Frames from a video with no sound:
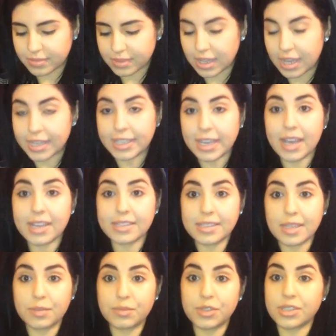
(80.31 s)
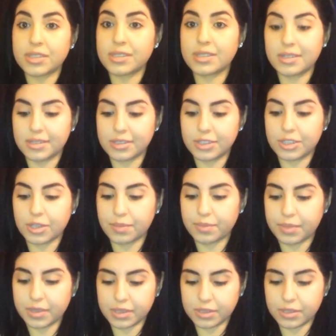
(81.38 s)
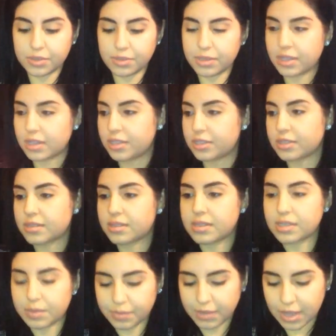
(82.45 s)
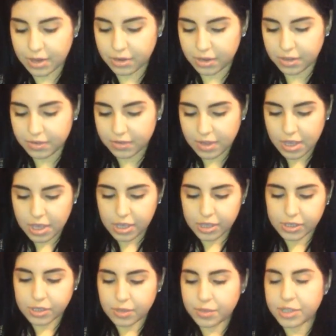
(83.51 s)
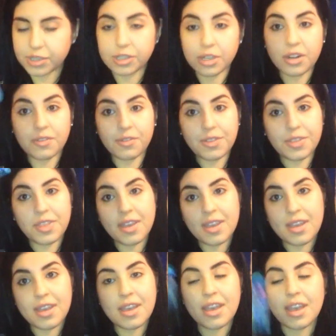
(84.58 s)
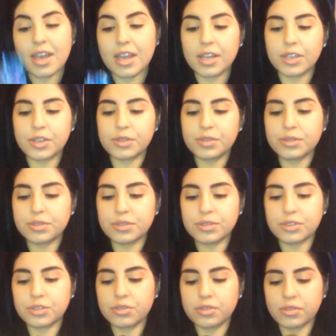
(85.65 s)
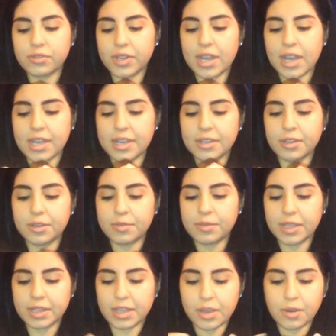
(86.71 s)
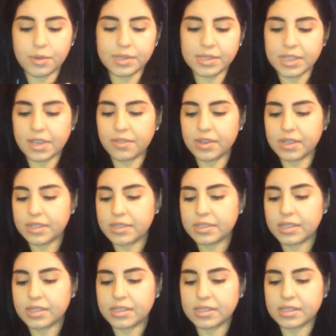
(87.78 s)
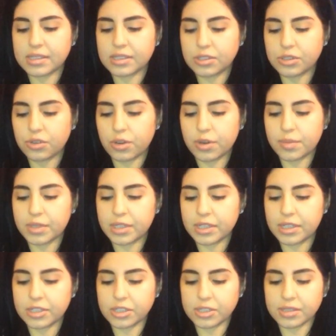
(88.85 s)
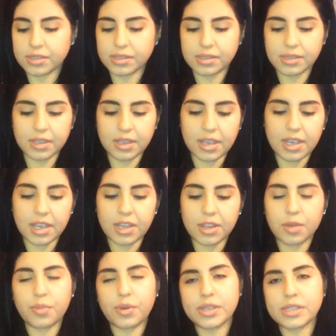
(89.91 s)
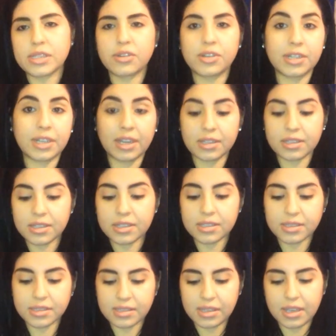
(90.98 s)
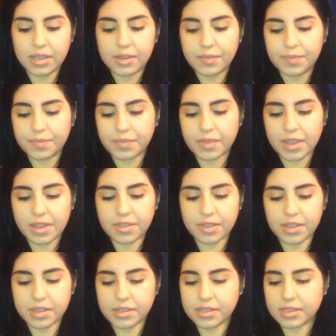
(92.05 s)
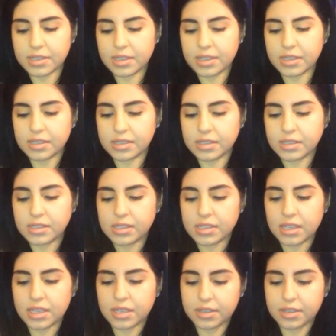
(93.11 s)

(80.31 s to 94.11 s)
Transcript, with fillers: I guess I'm just gonna jump into it. I just slipped that off. So I'm gonna start off with the little jewelry item like they always give us. It's normally just either bracelet or necklace, and this is